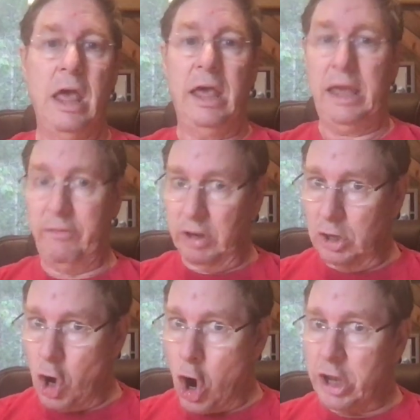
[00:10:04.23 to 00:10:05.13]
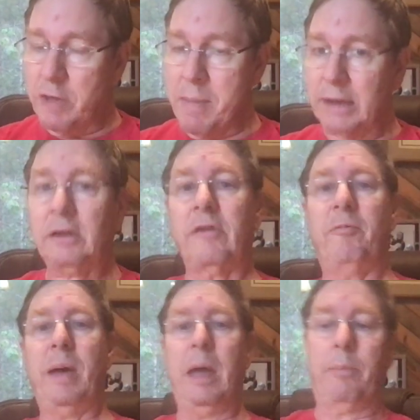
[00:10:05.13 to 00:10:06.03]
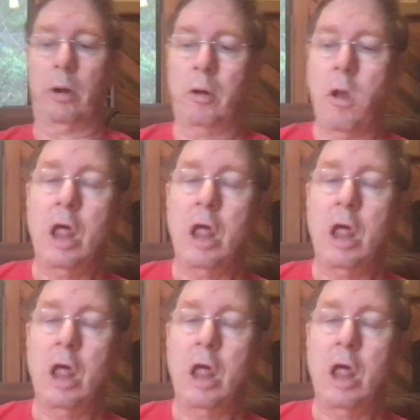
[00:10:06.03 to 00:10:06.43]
Even an argumentative paper